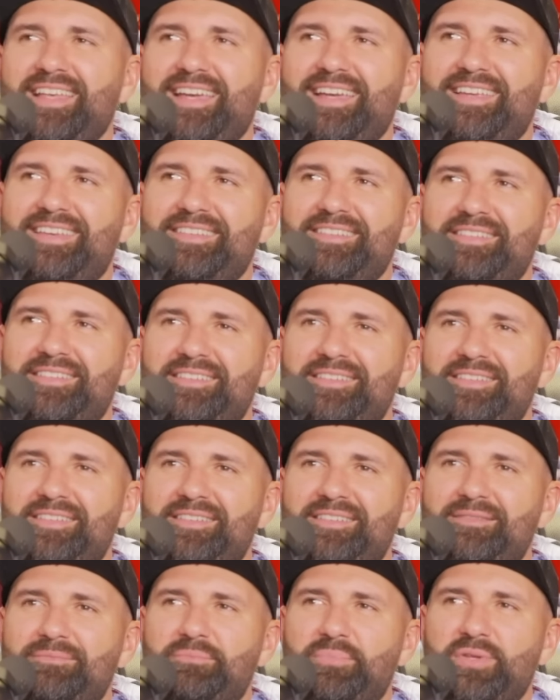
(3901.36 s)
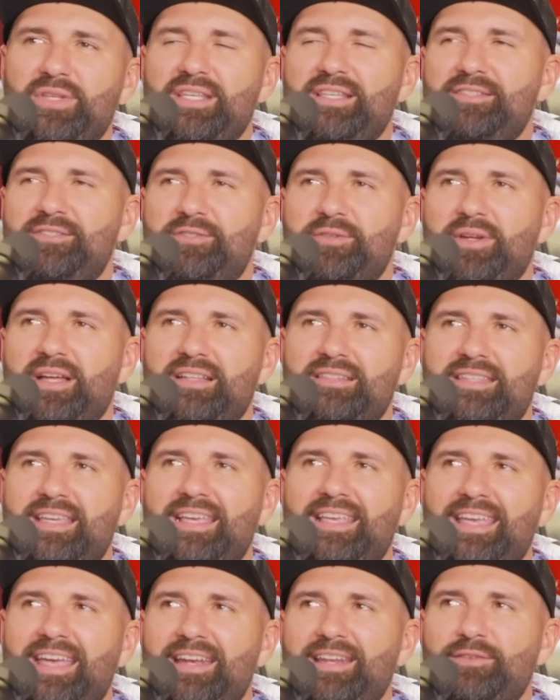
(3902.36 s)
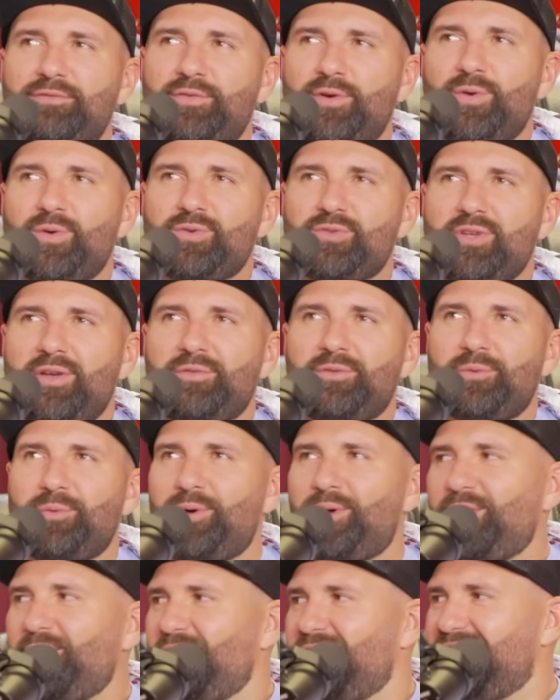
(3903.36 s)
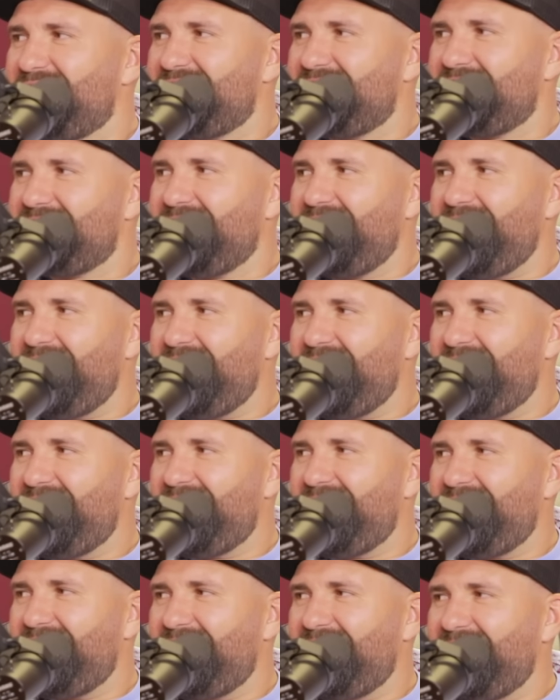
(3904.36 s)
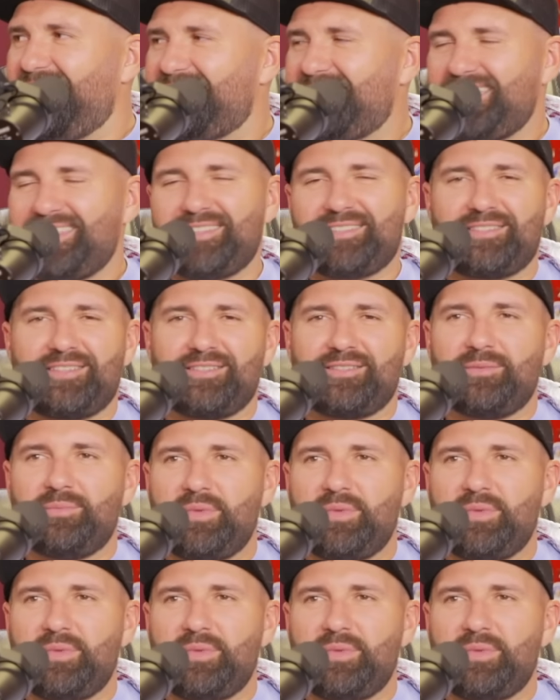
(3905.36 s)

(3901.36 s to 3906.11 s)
like, please do not take any photos off the wall. I think it's because of